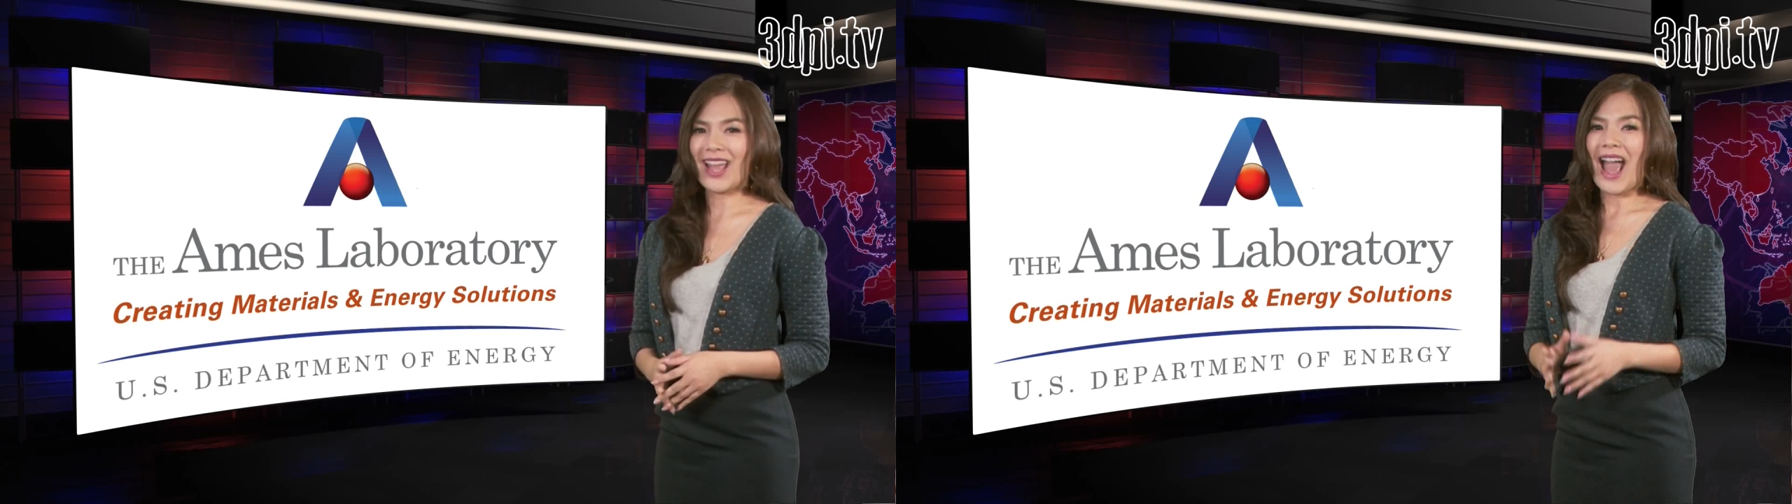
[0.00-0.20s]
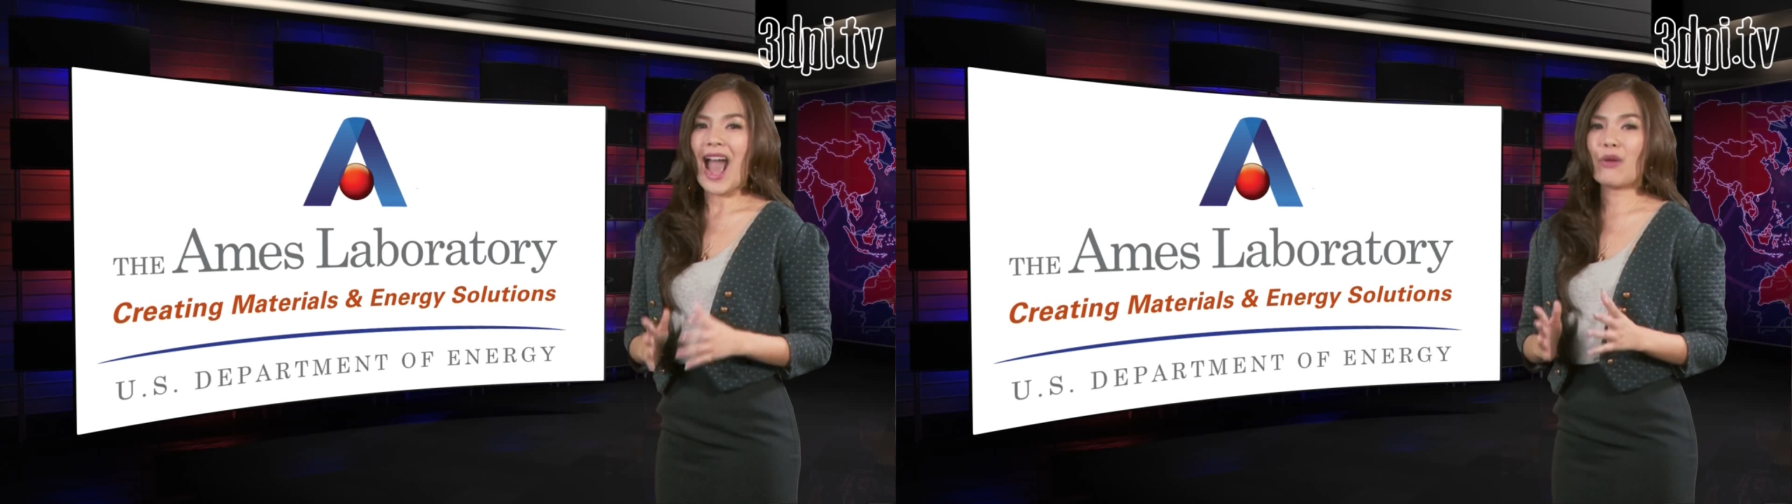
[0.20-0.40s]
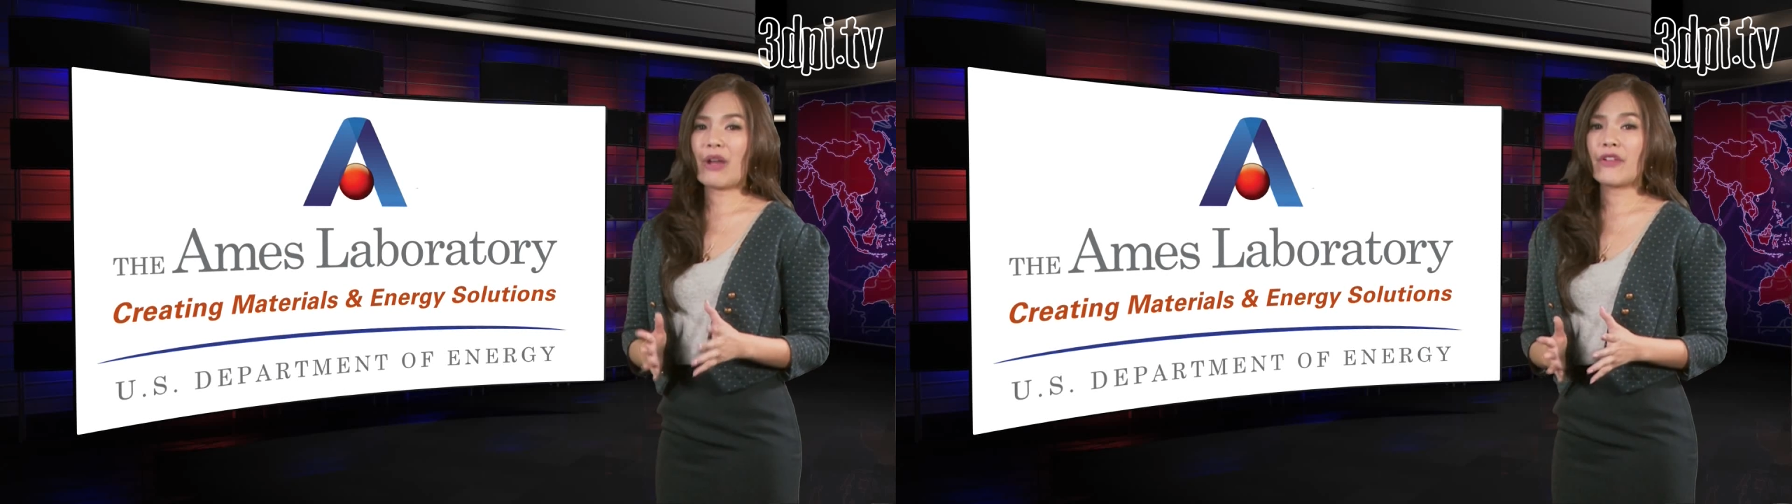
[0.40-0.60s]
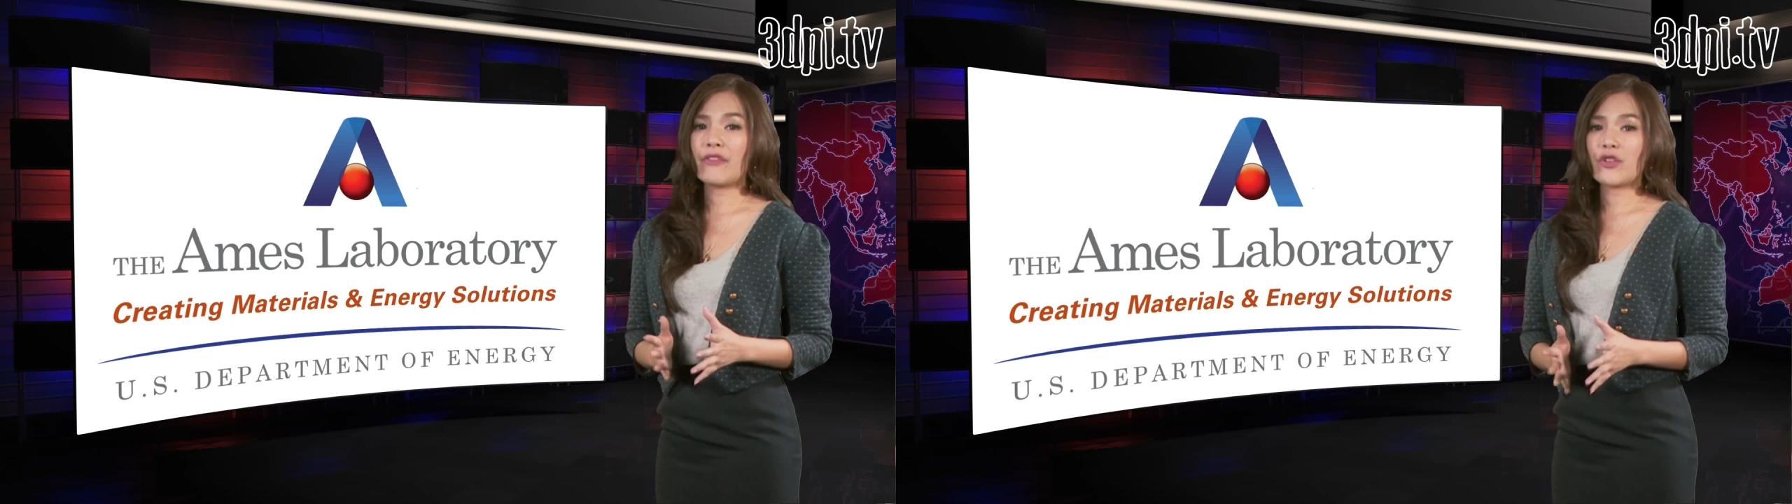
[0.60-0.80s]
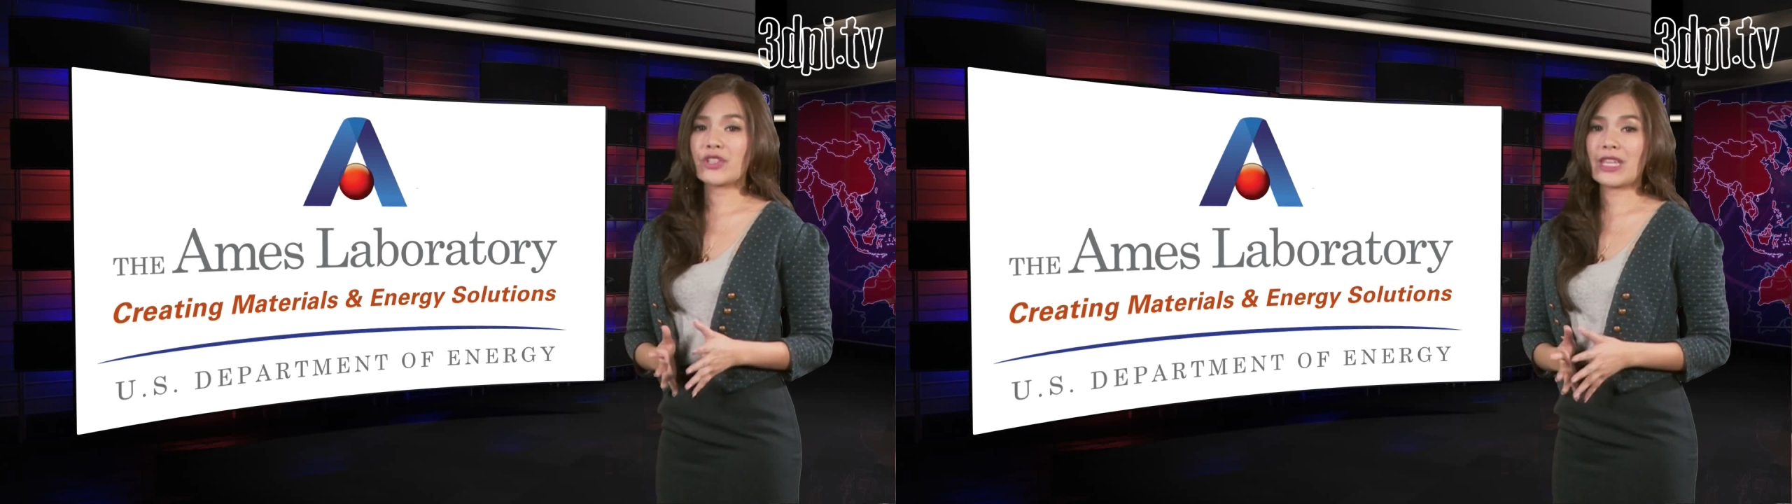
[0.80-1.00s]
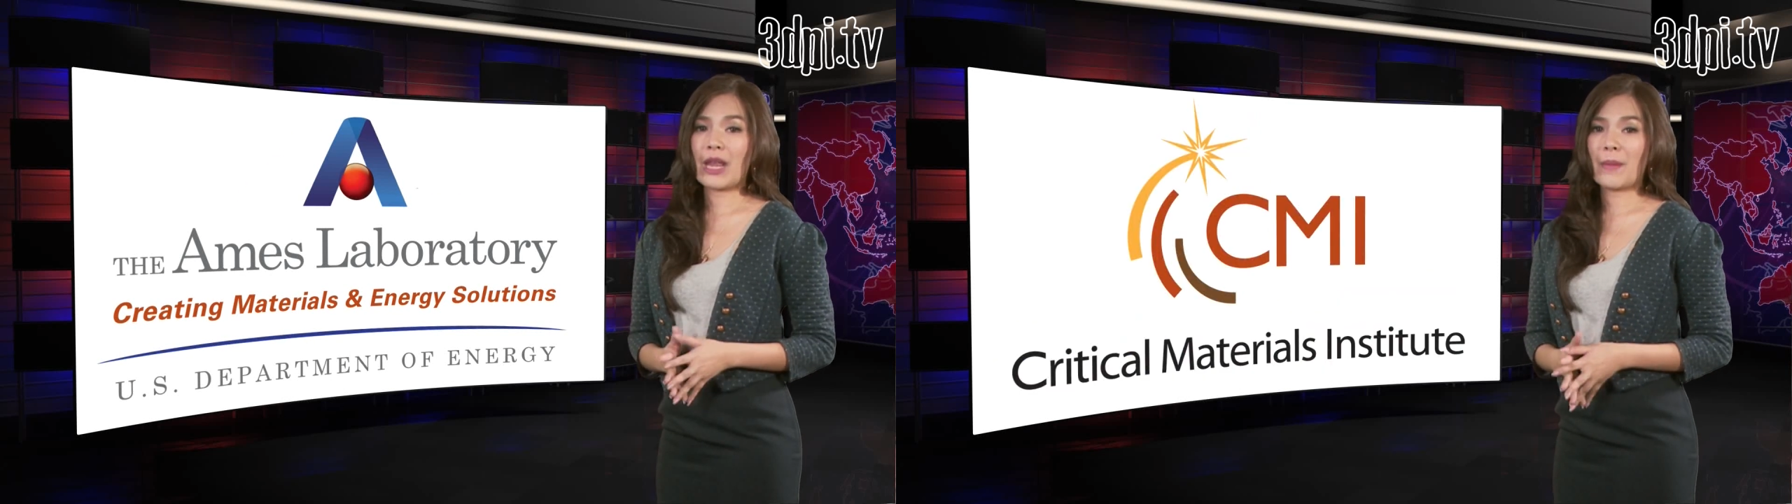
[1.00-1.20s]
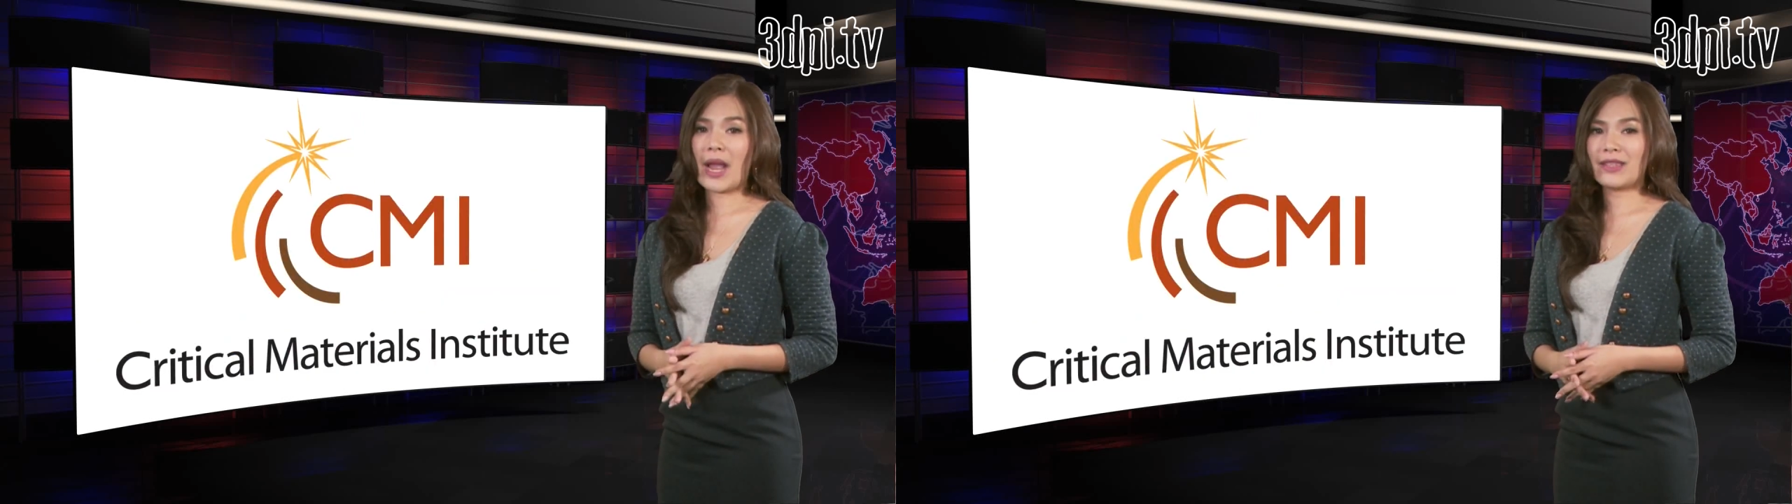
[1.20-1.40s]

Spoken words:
However, for CMI,